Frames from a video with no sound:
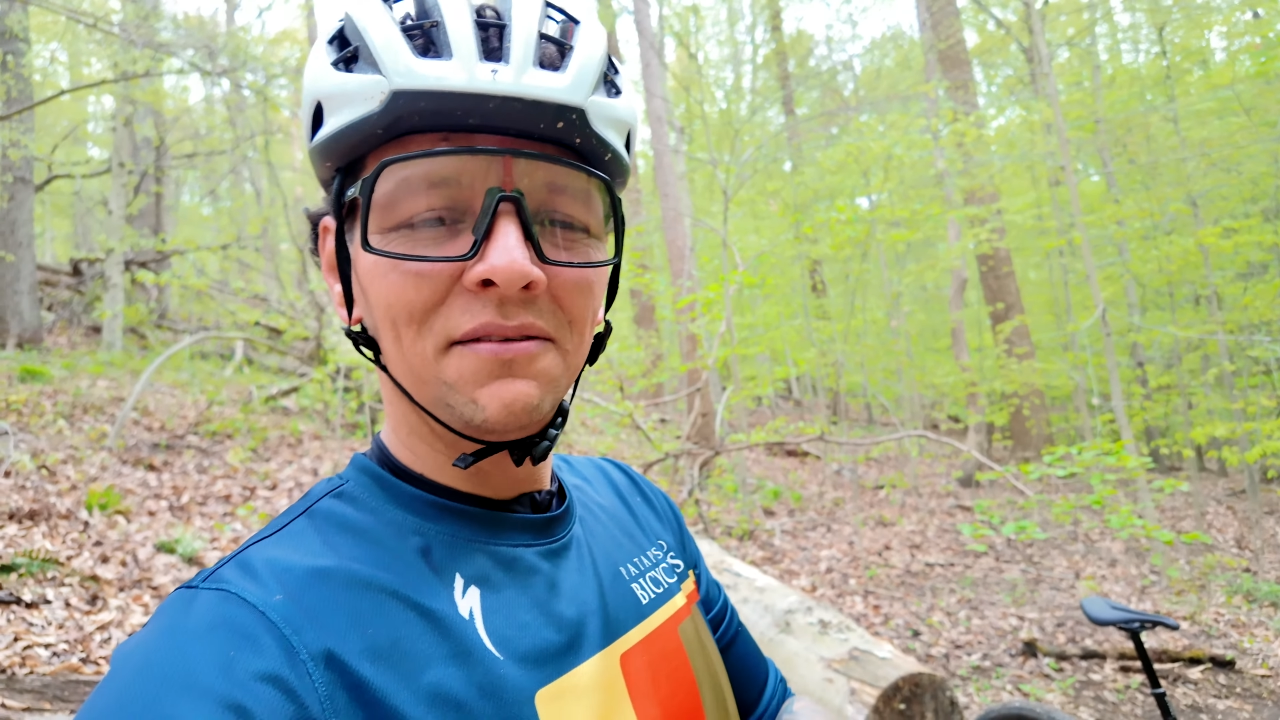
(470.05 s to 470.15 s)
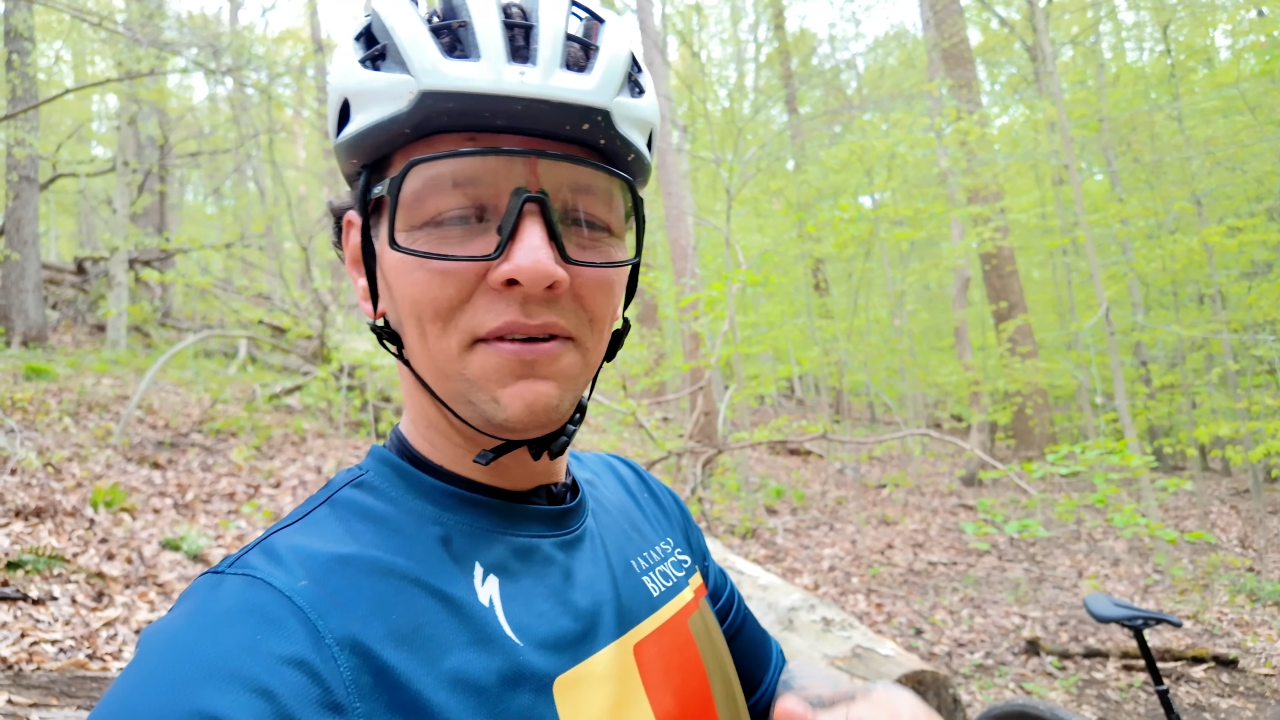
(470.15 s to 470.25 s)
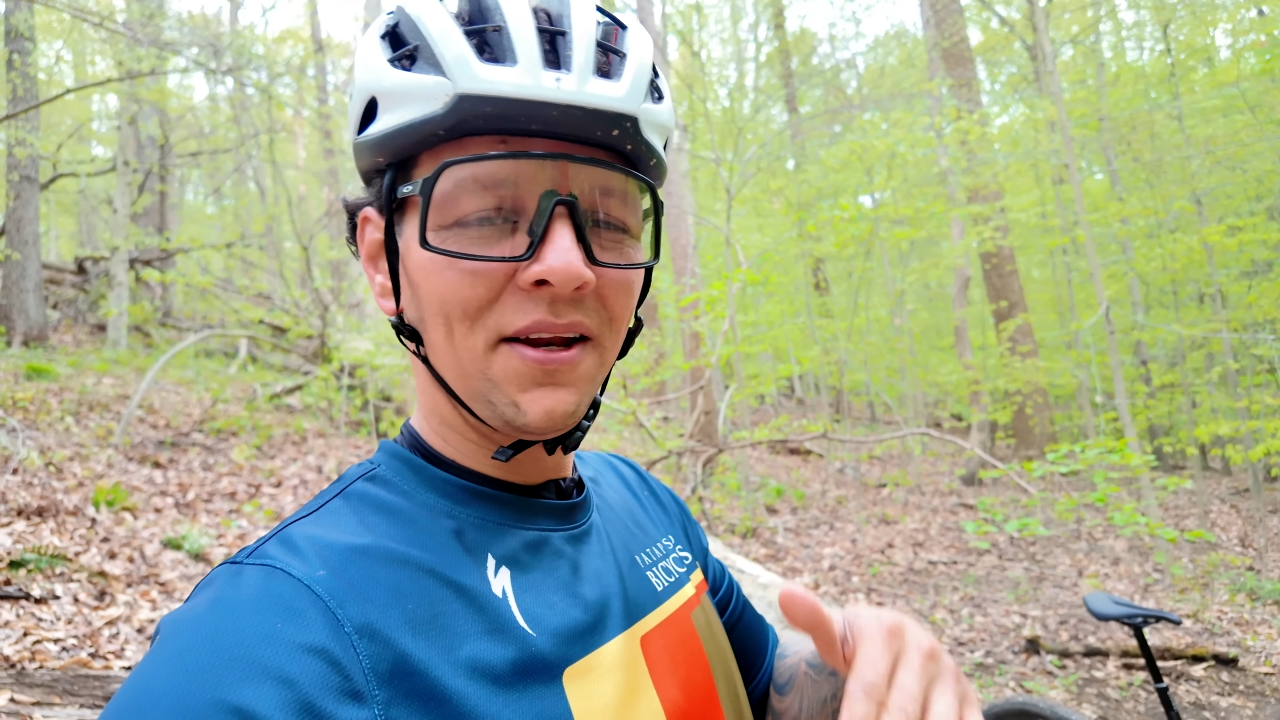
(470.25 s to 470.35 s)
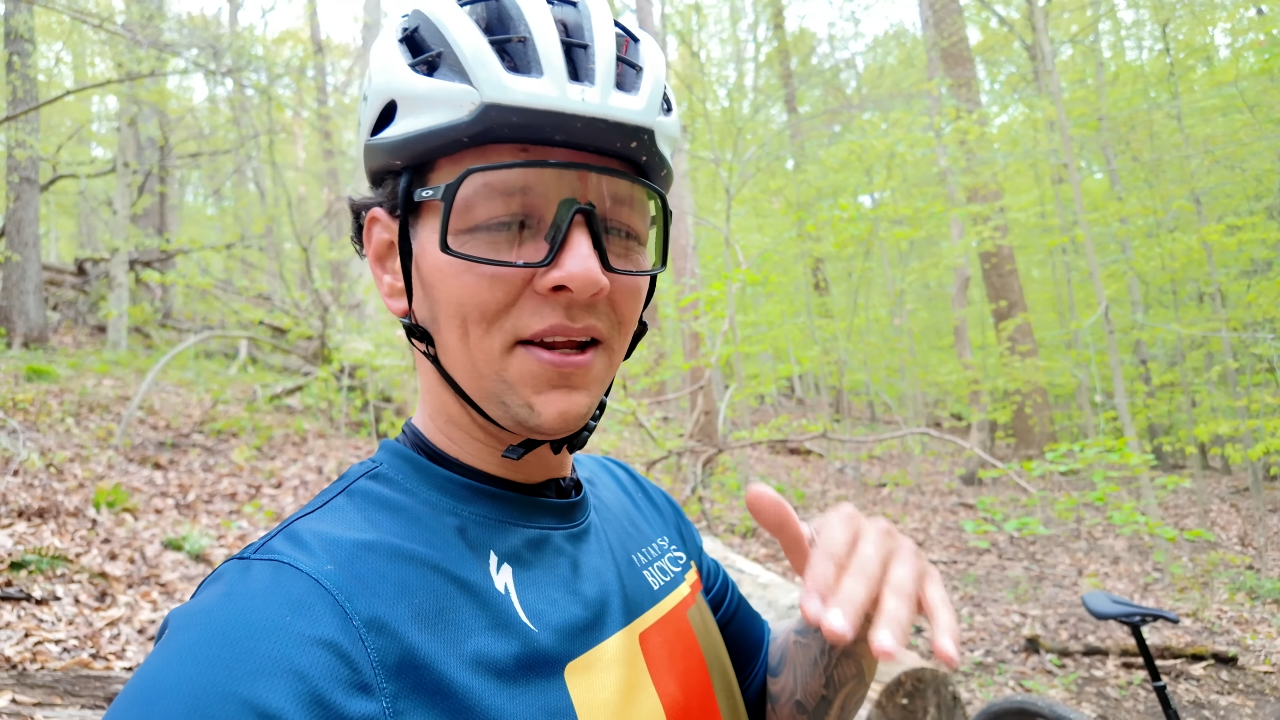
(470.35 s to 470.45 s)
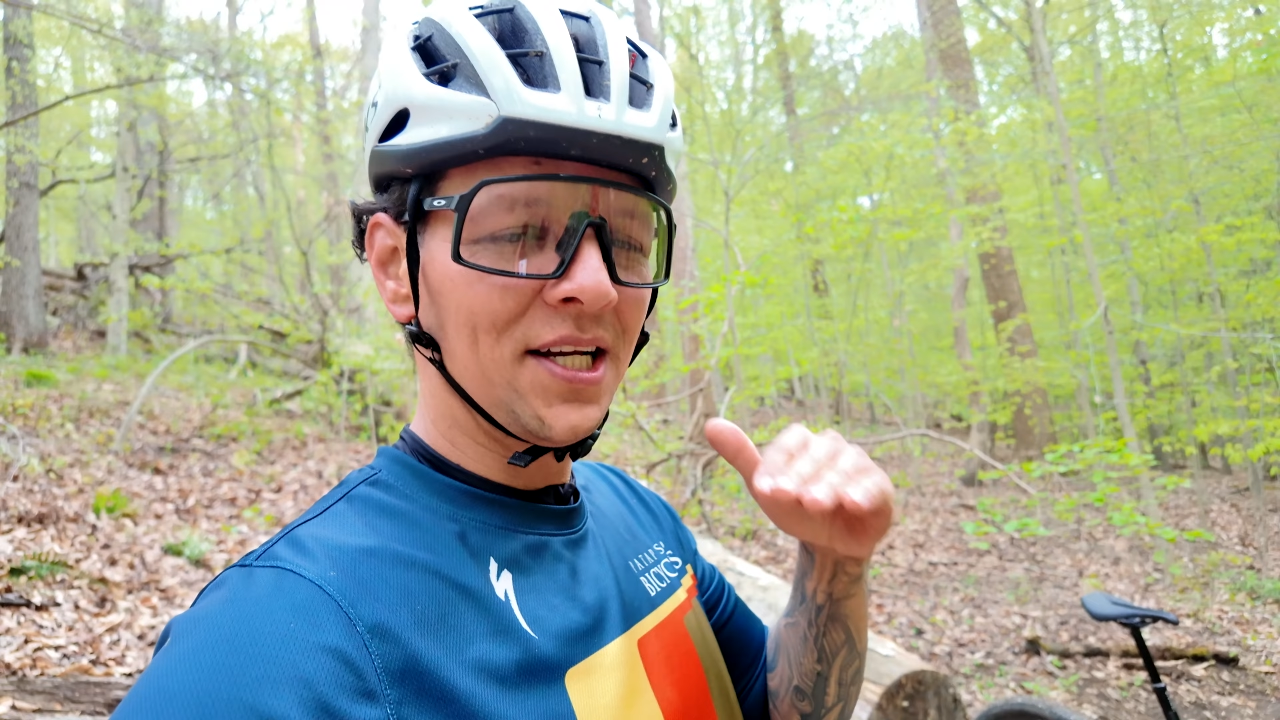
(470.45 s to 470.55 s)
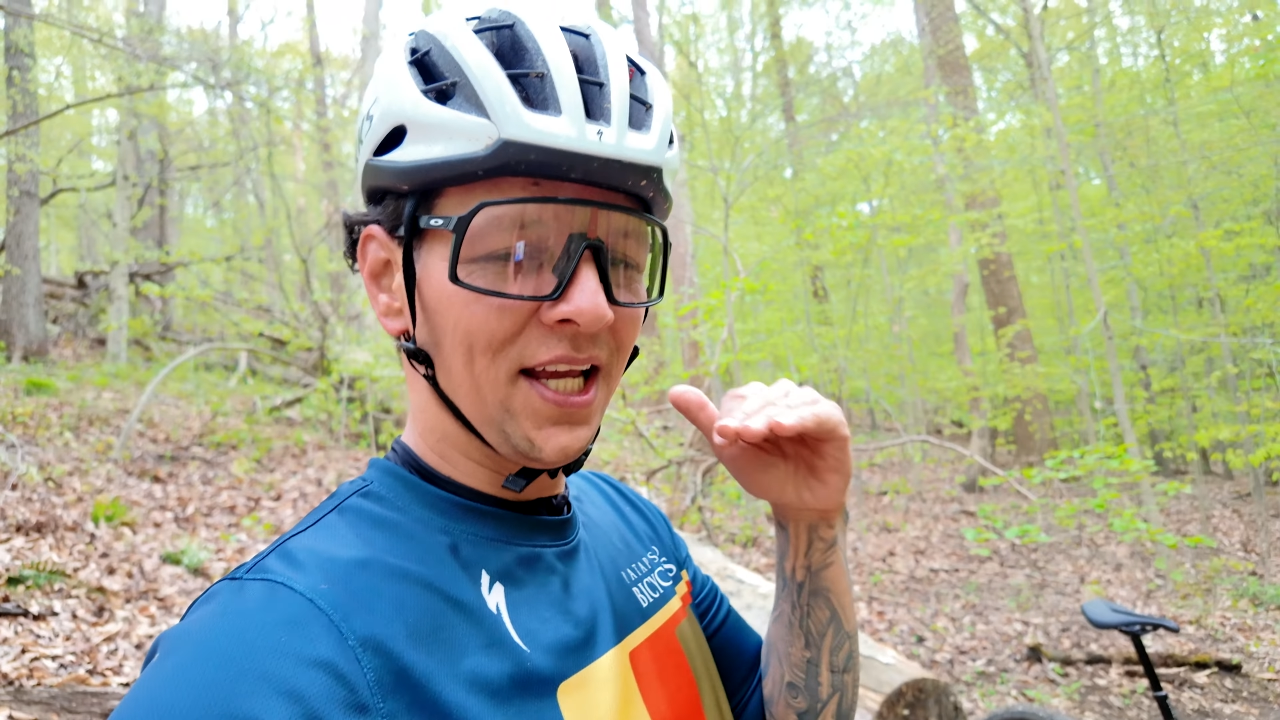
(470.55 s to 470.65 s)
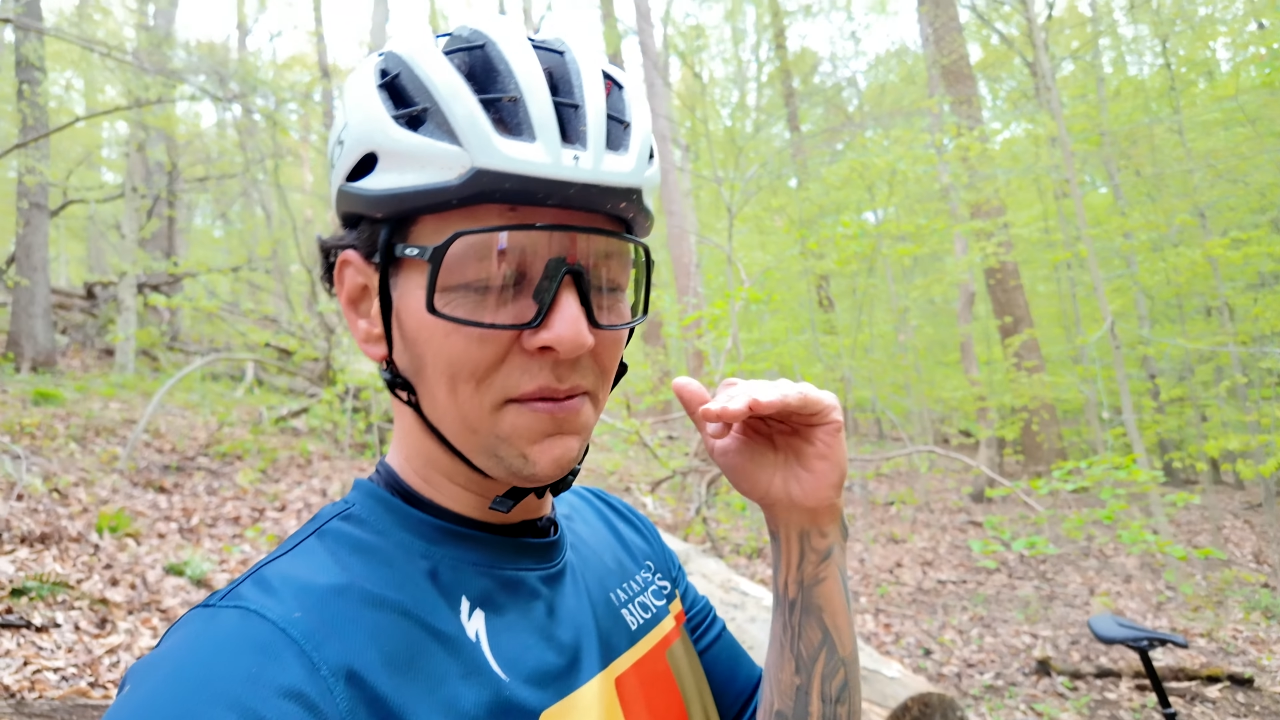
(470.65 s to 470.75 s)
the video,